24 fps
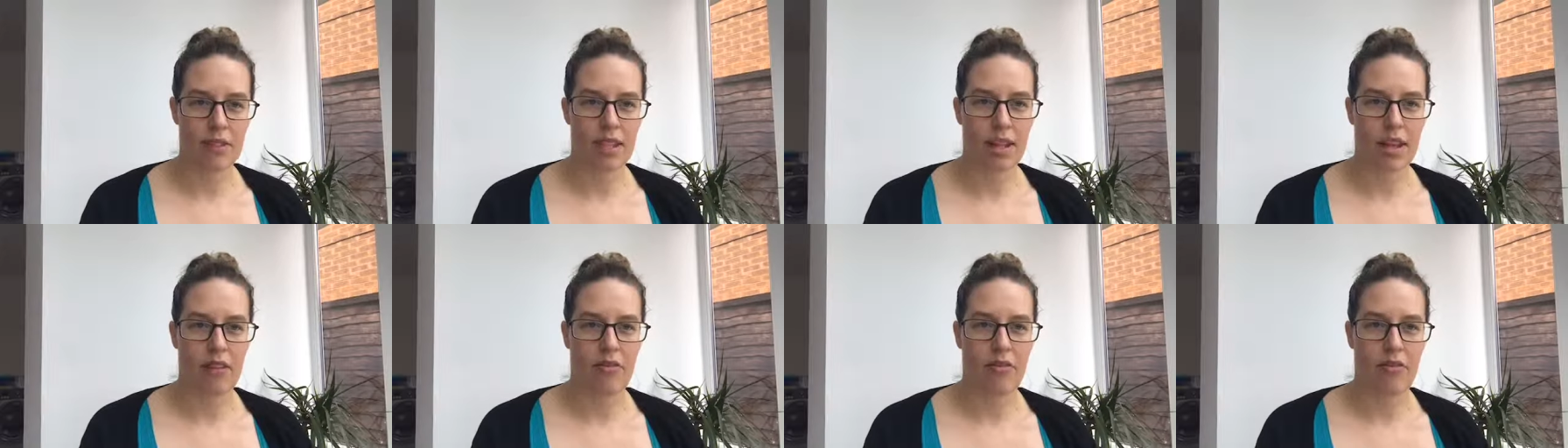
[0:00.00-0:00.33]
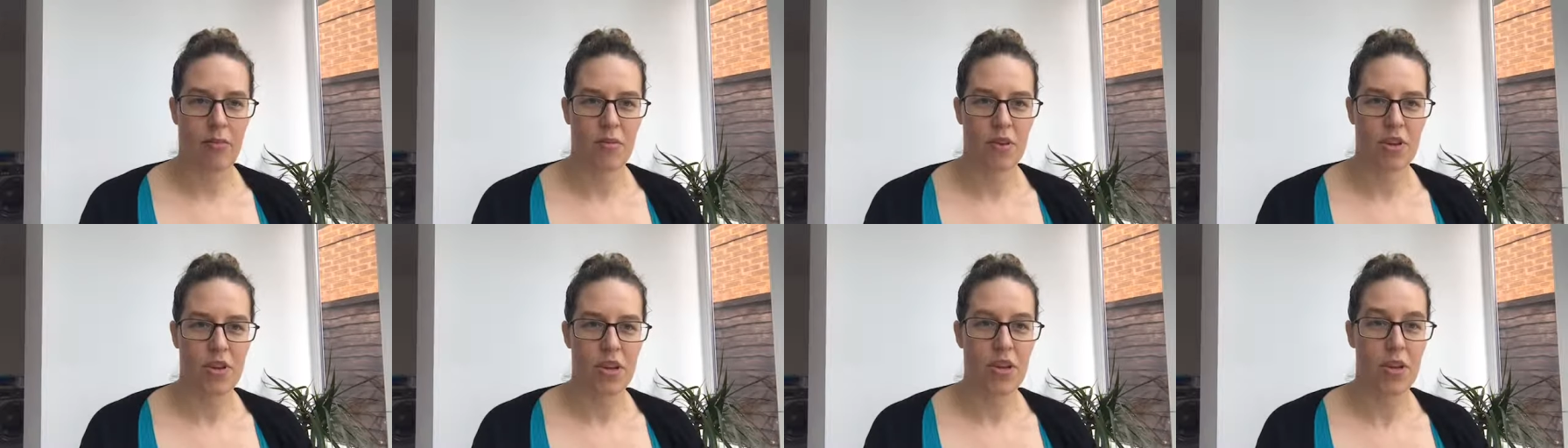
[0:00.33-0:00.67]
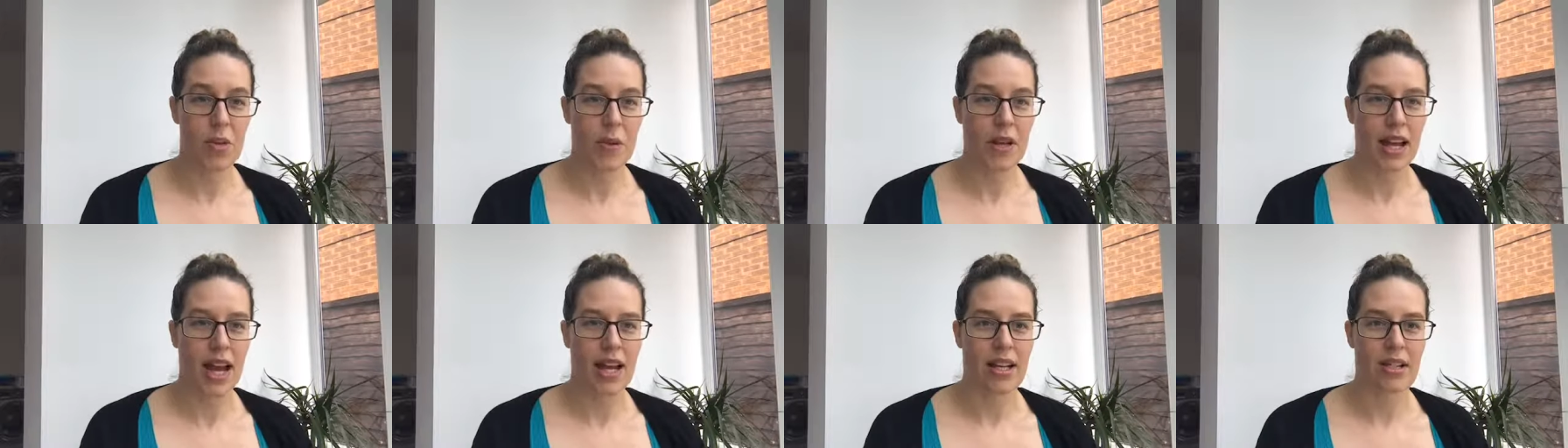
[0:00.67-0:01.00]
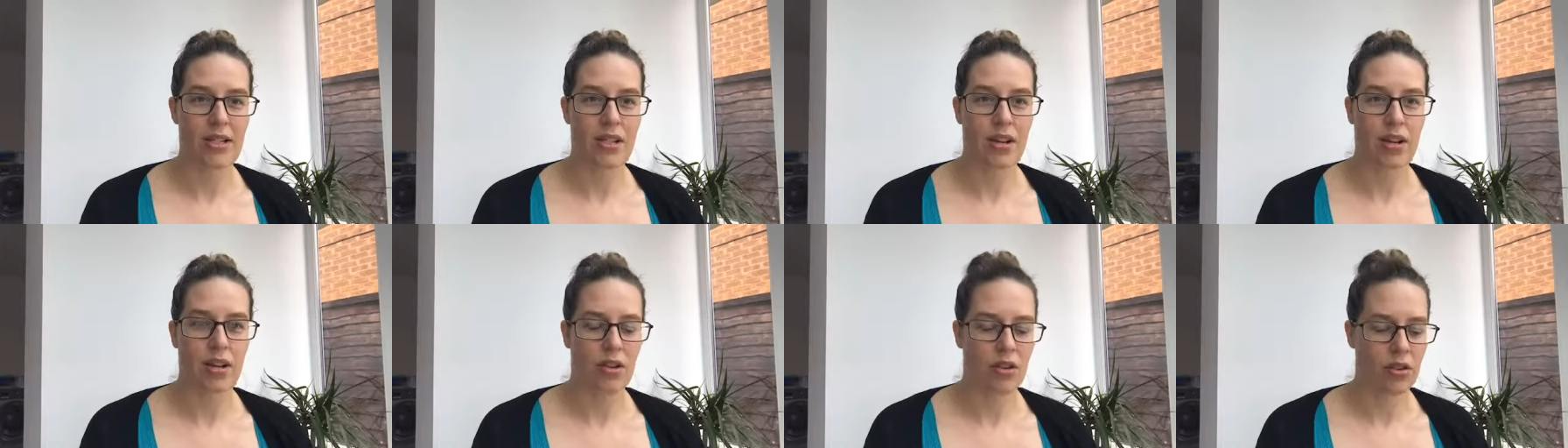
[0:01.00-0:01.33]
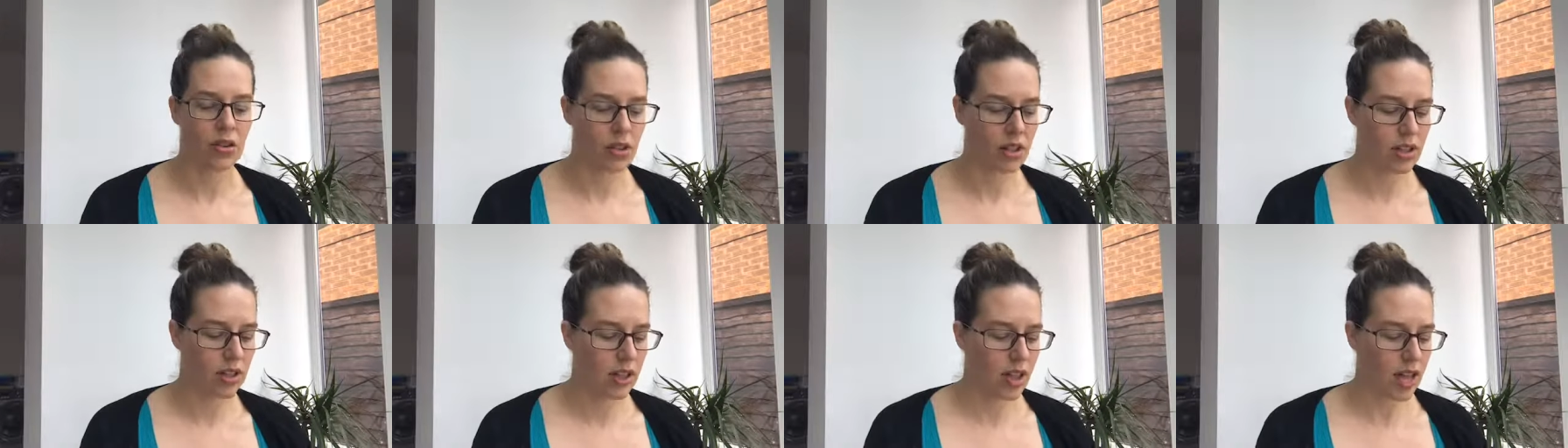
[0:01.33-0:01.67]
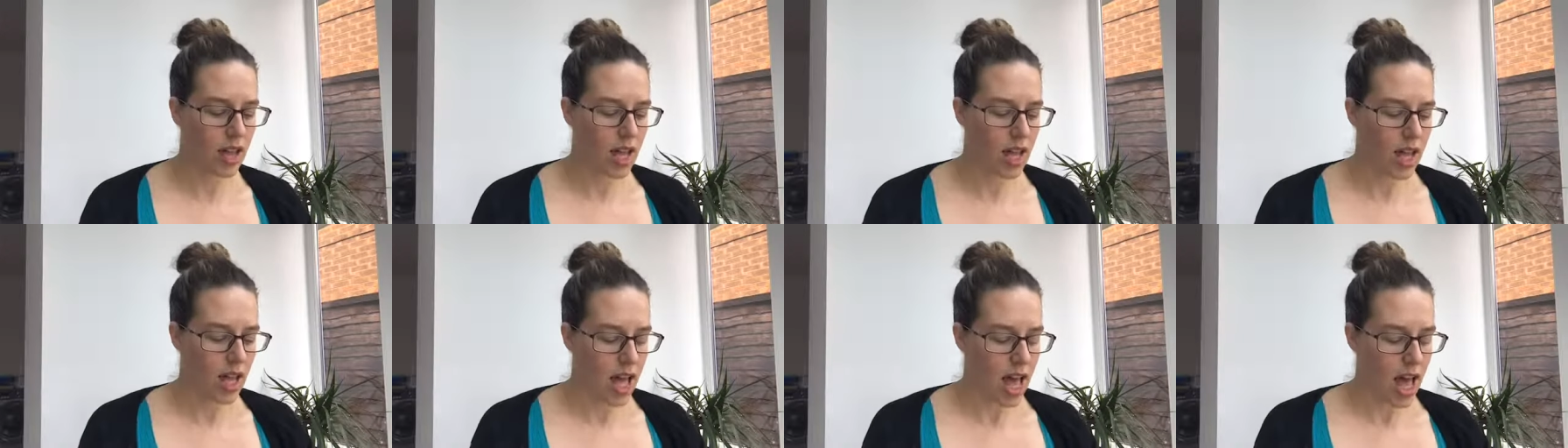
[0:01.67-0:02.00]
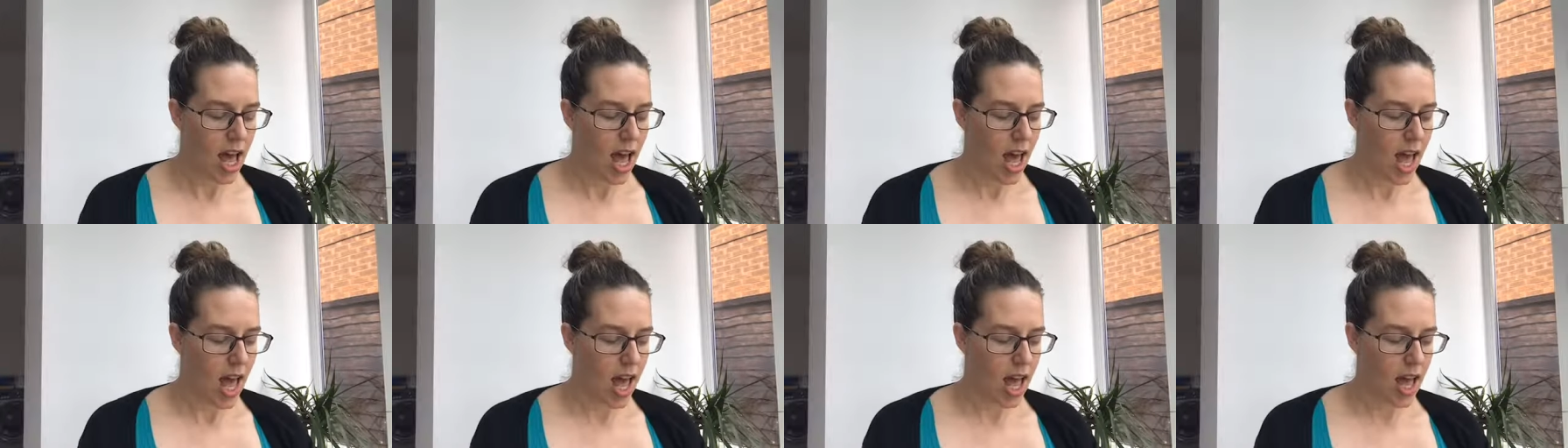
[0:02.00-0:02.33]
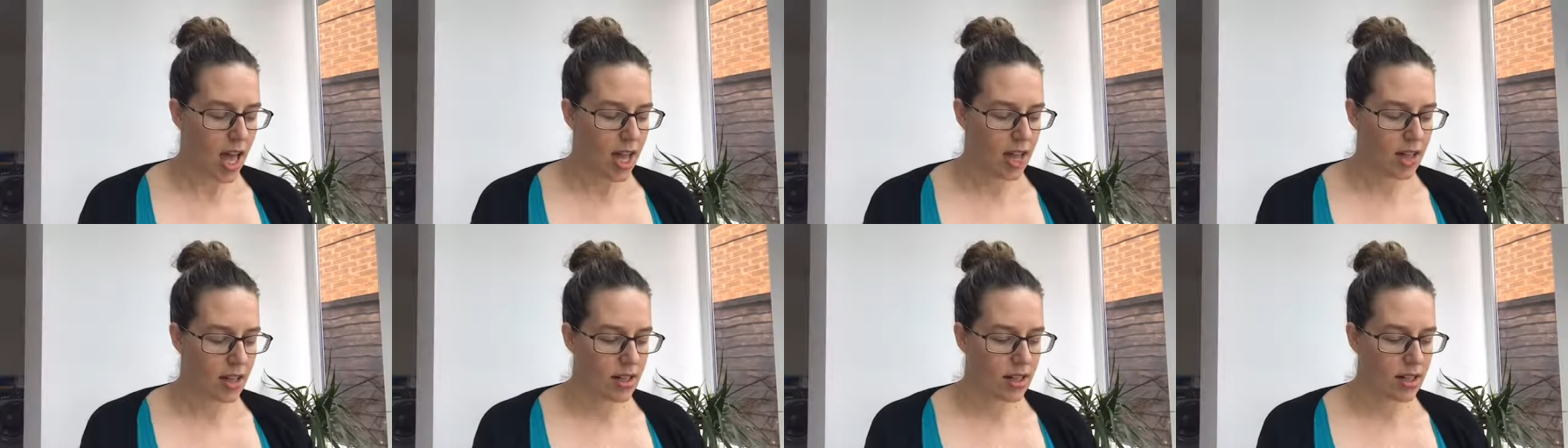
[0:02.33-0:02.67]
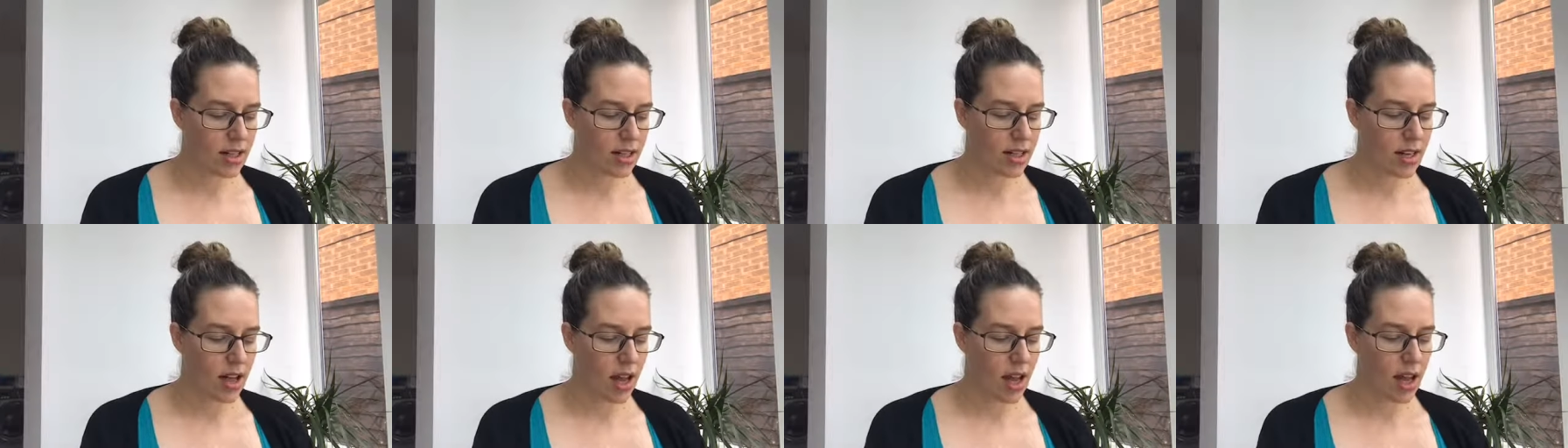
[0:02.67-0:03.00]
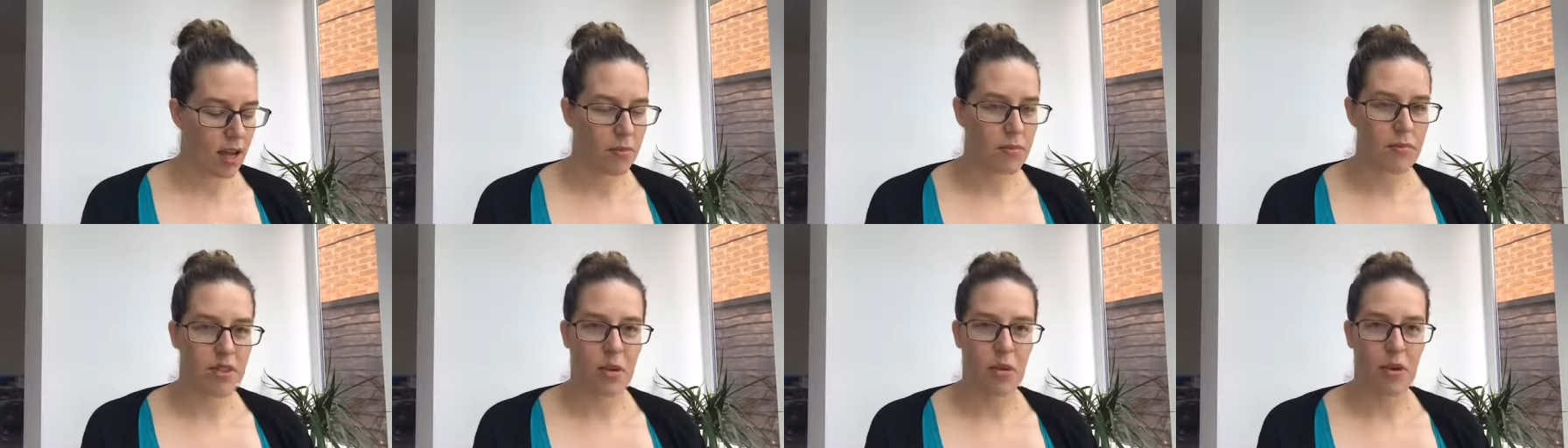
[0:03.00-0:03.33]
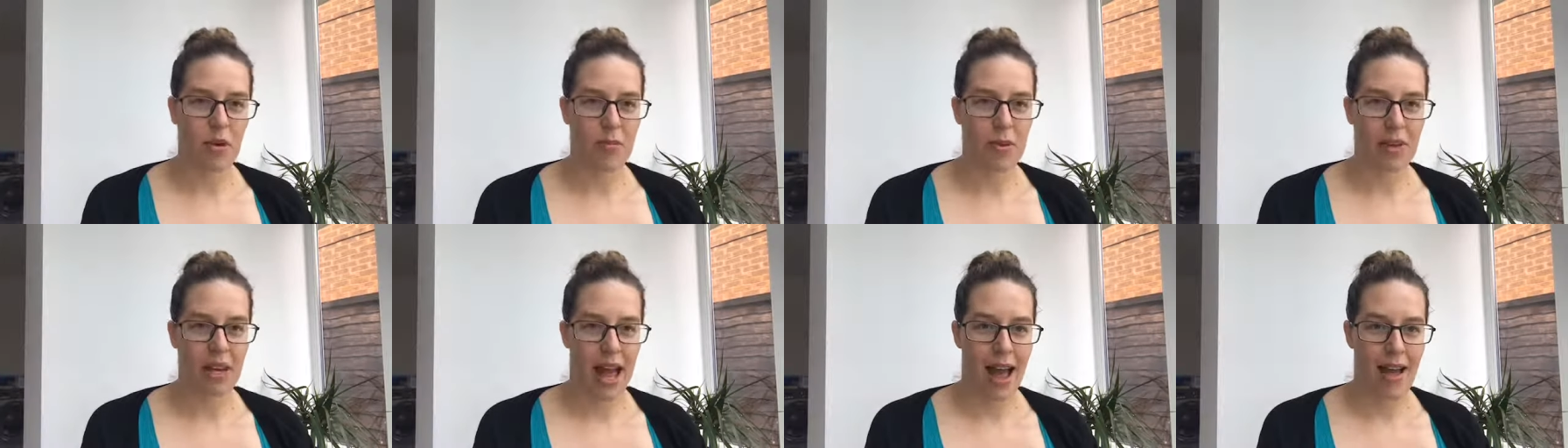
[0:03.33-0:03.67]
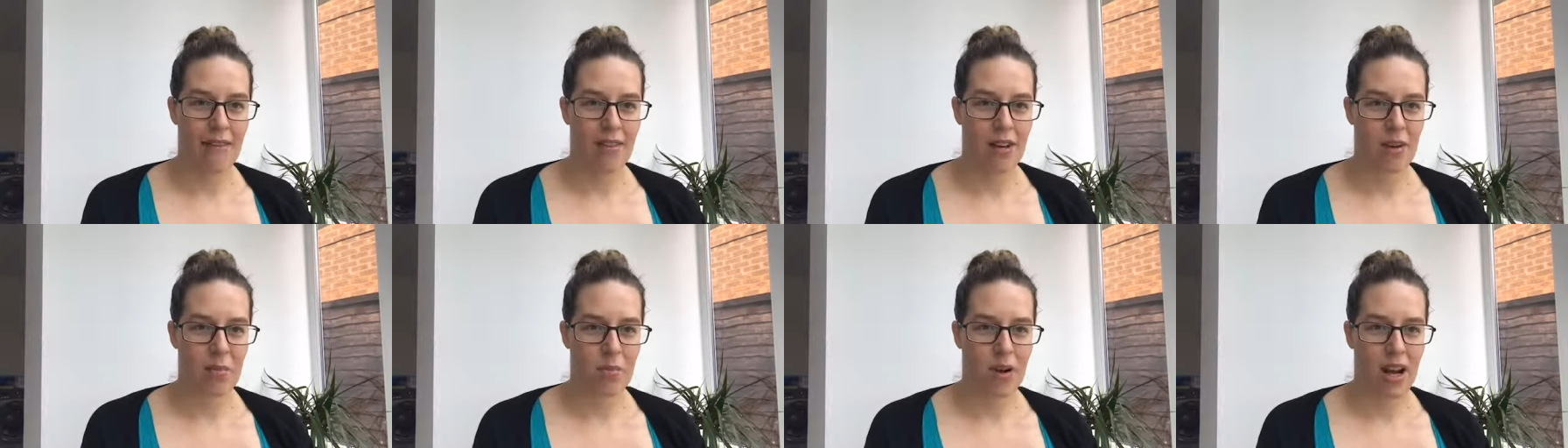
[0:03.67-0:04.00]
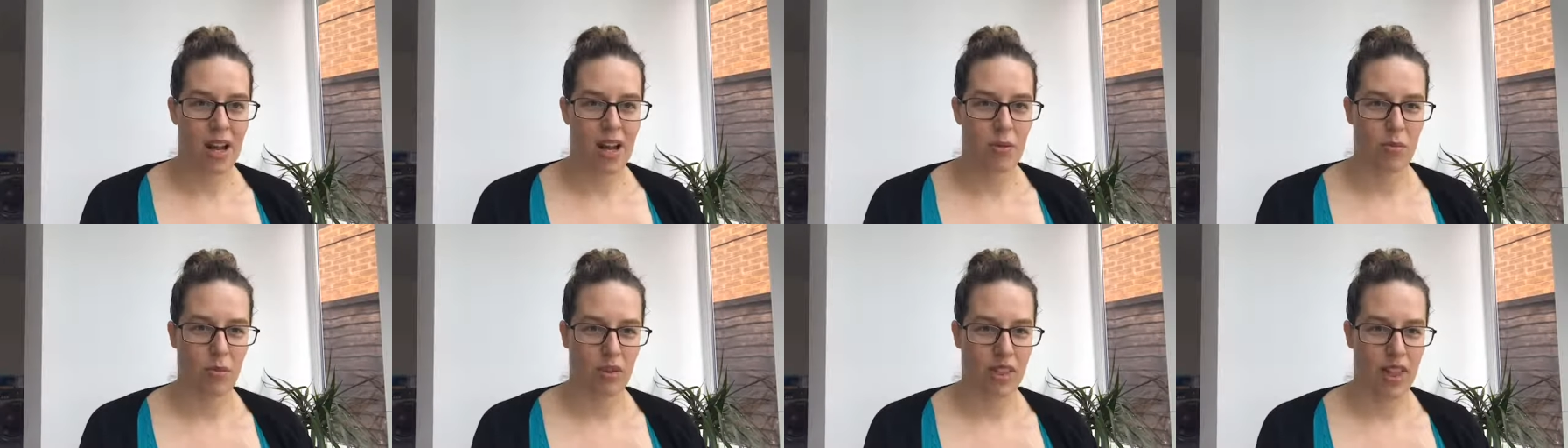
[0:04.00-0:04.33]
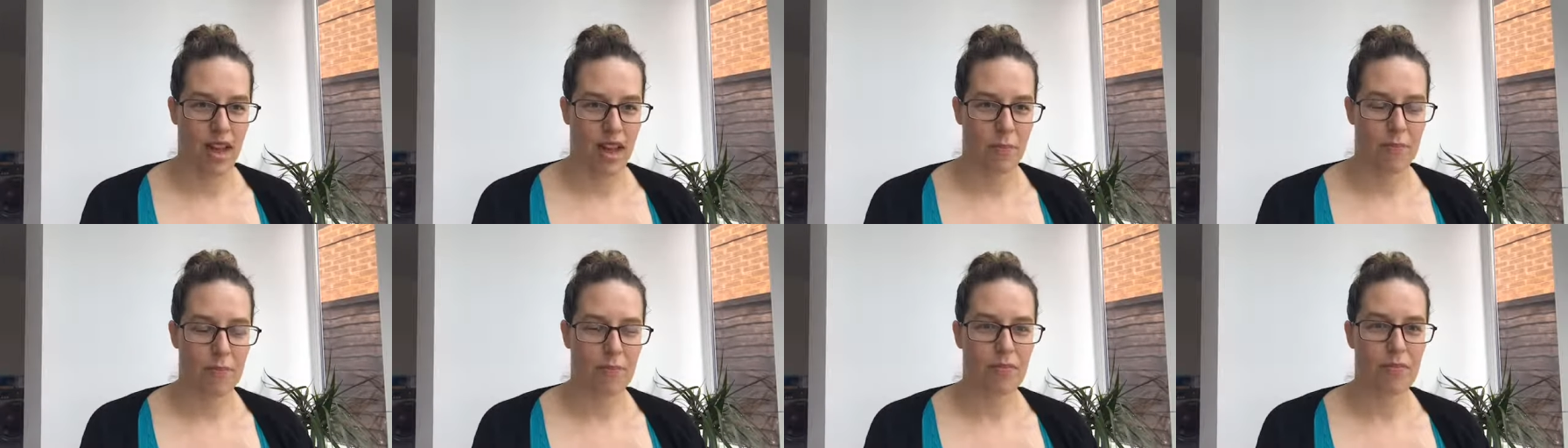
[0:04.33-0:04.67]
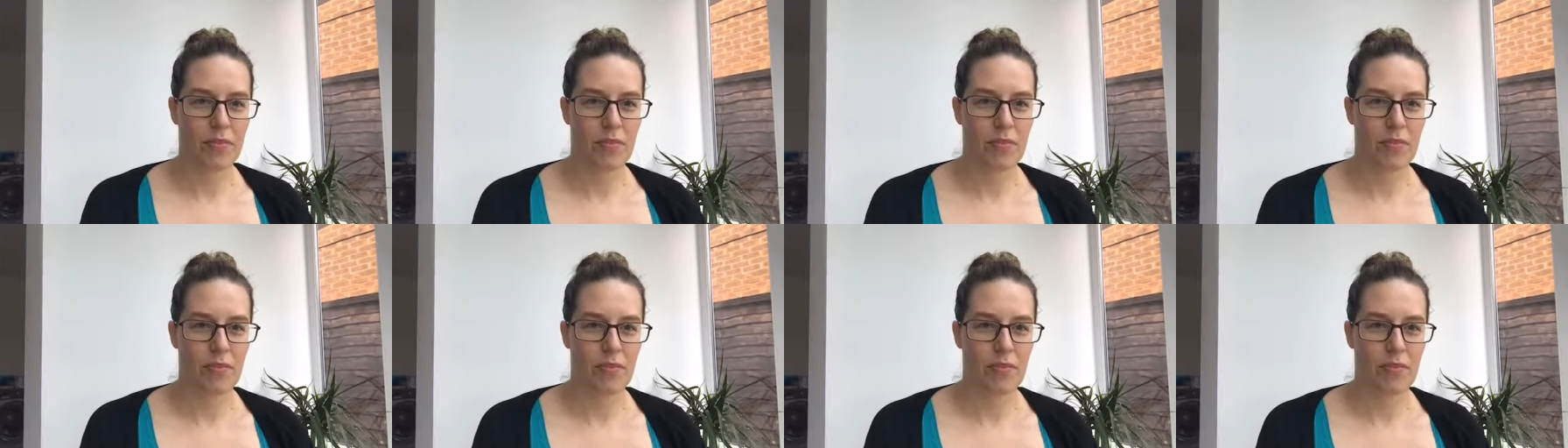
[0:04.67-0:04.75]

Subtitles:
set from the new catalogue, and so I've been having a play with that.